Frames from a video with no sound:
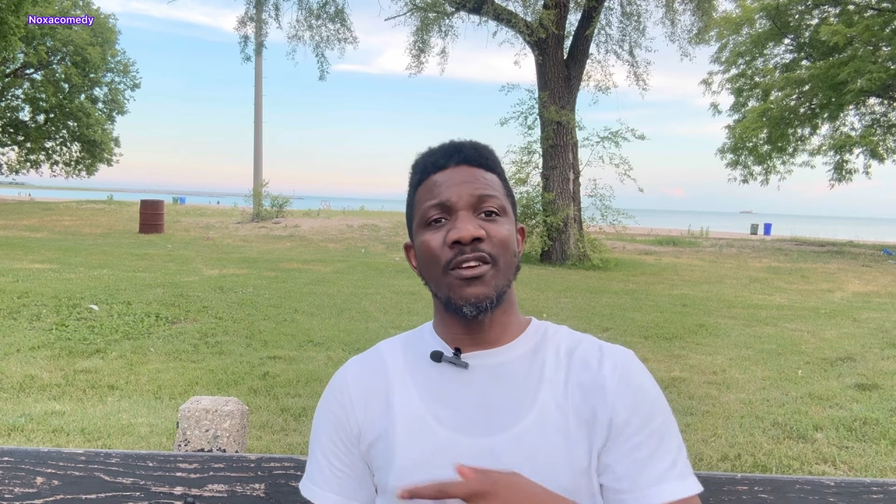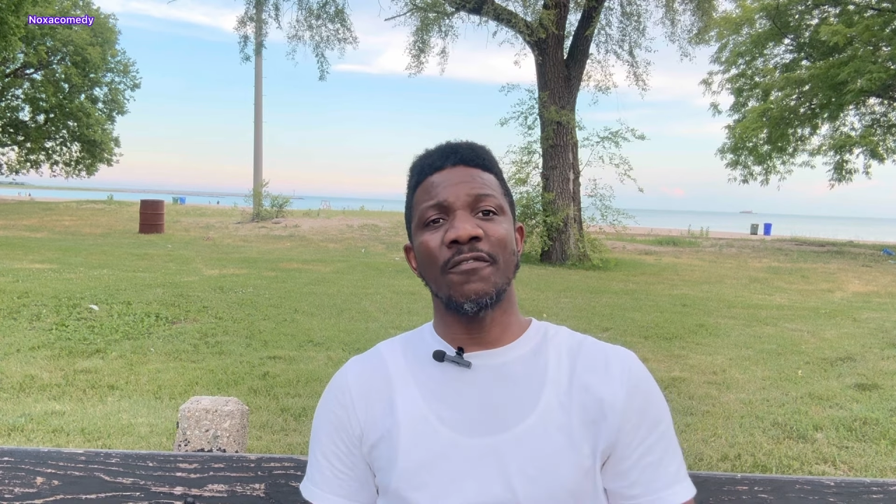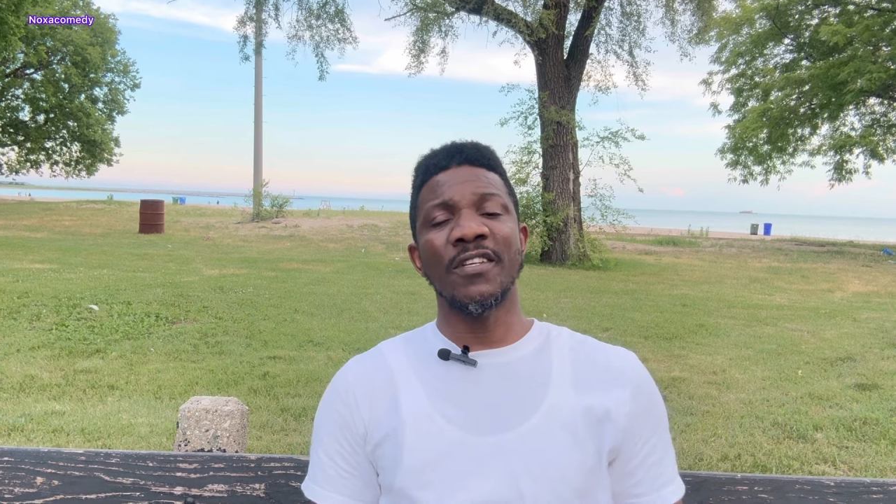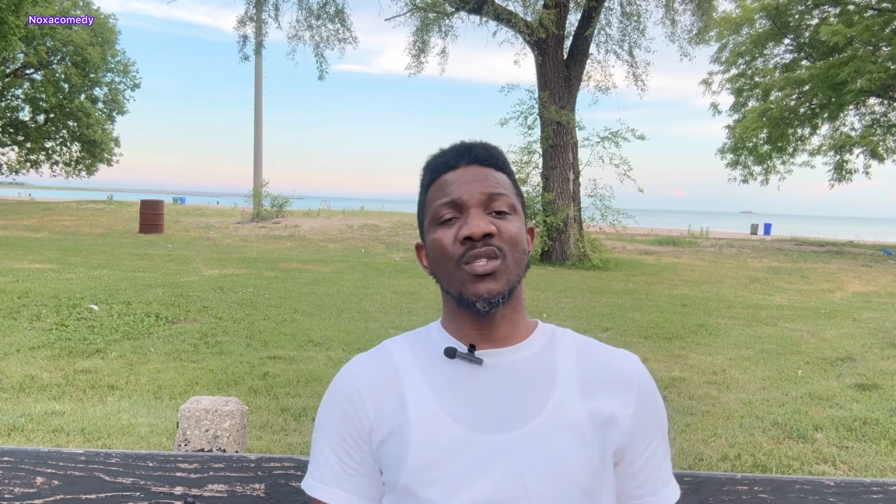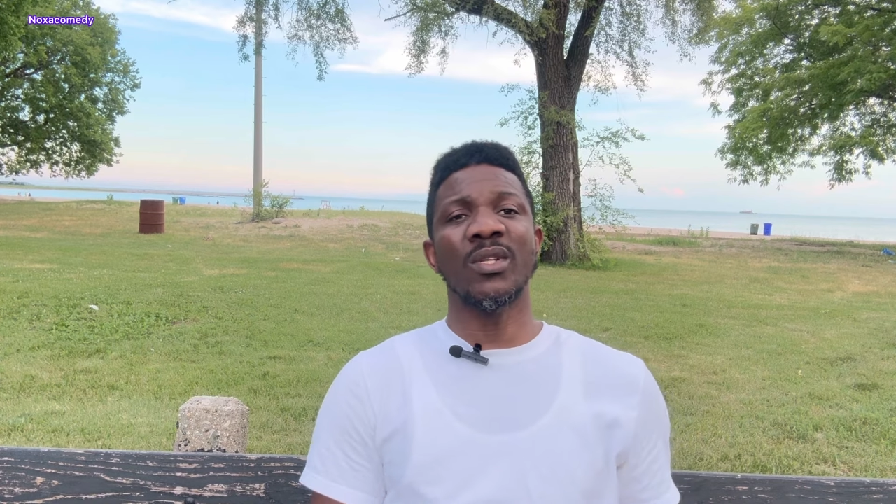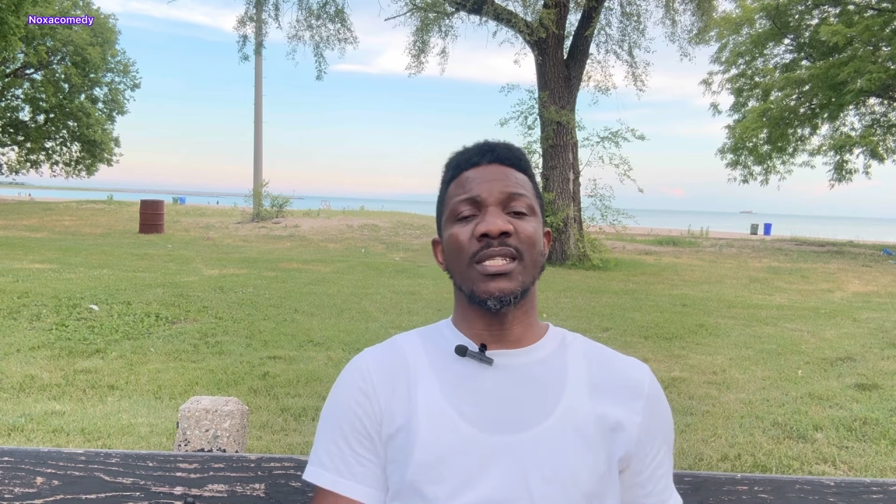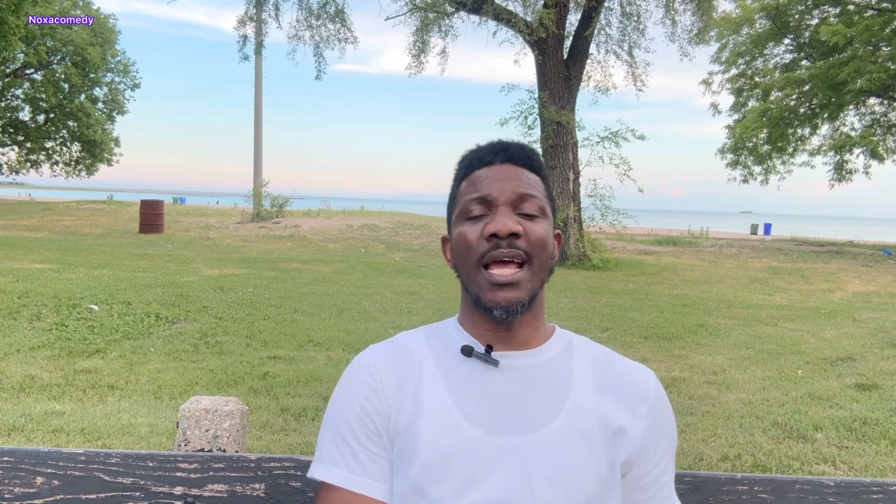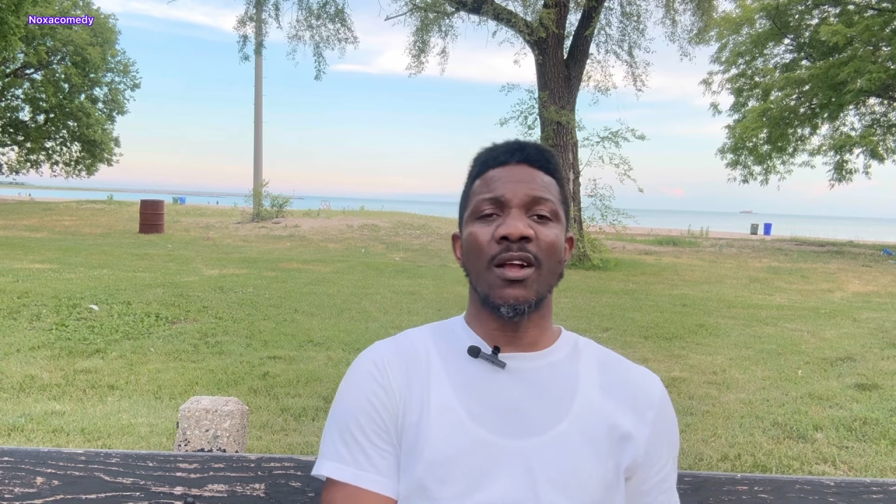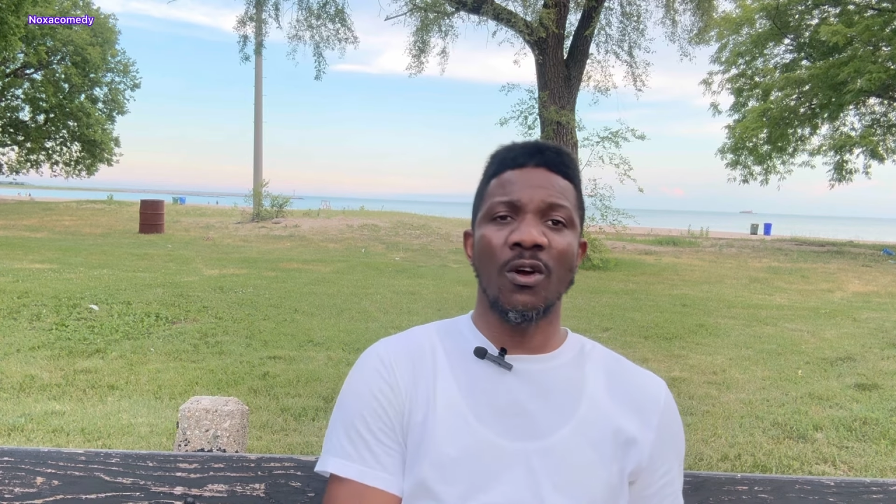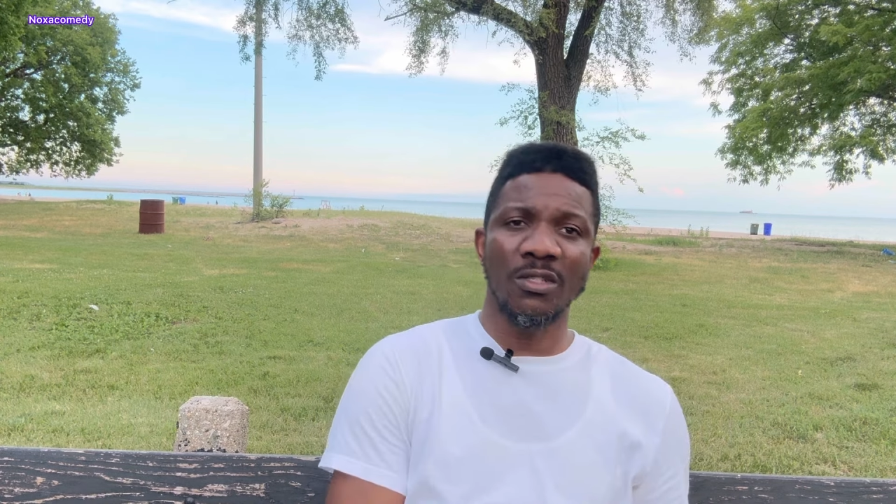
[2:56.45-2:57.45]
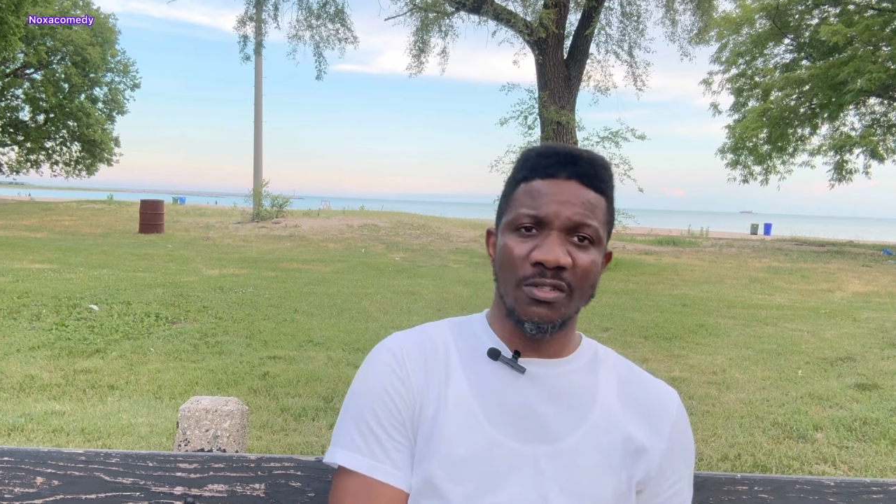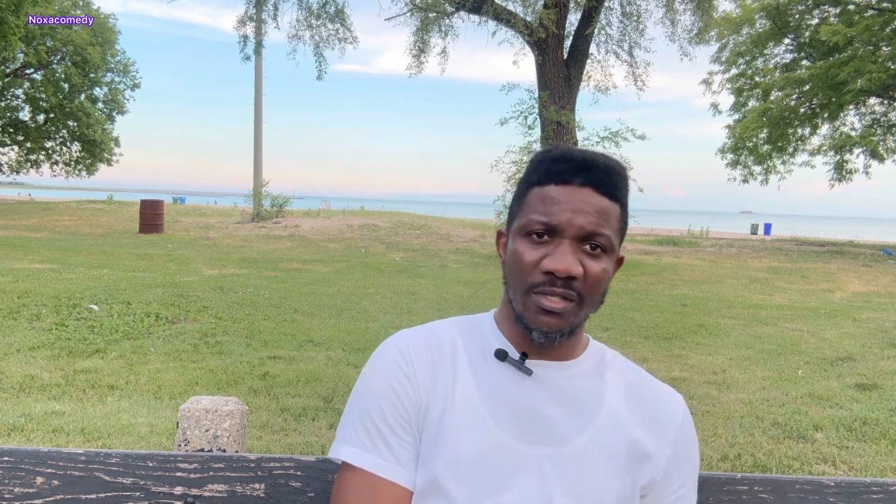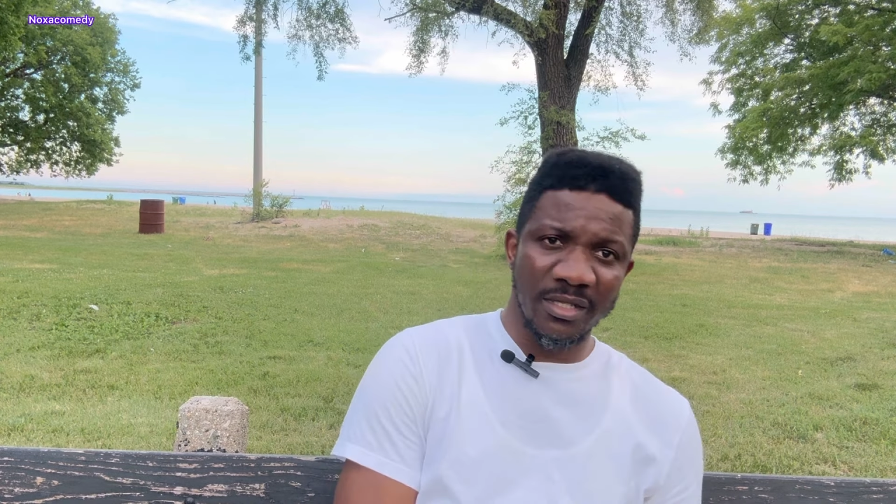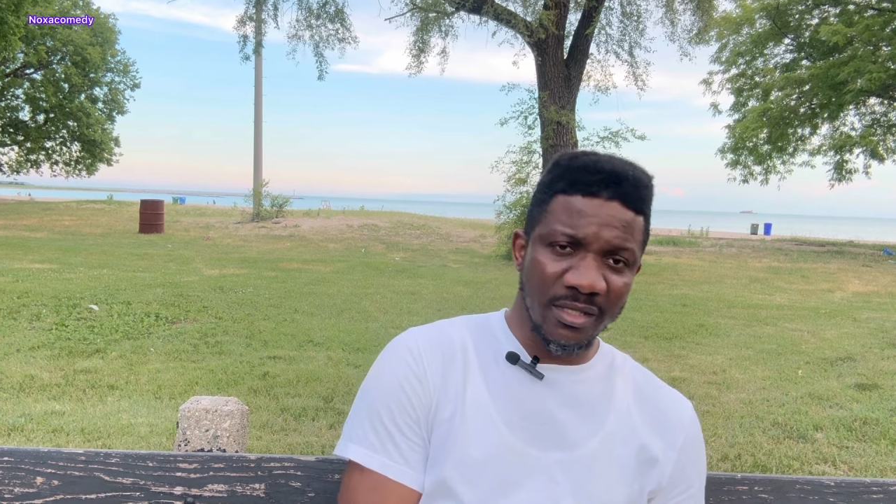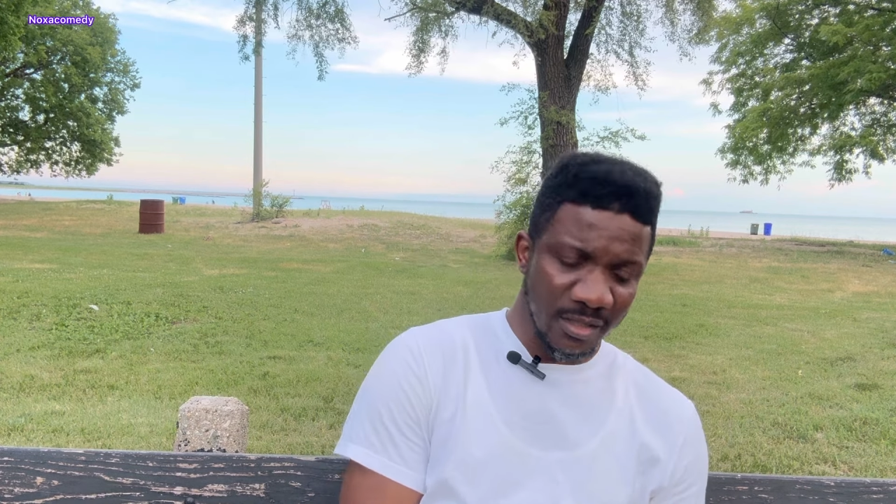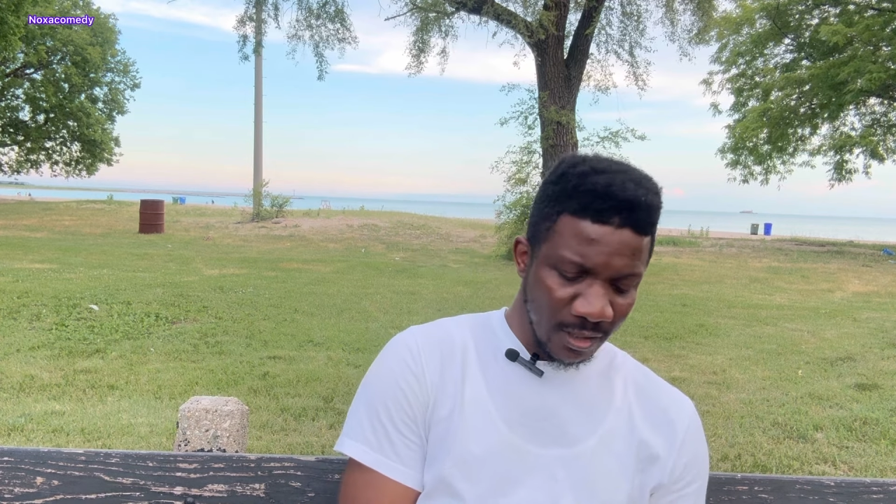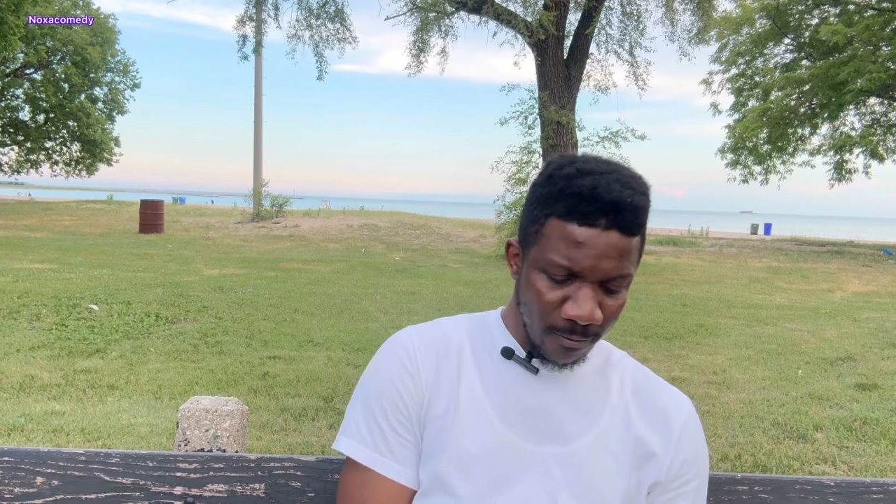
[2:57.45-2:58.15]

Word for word: of these 29 countries.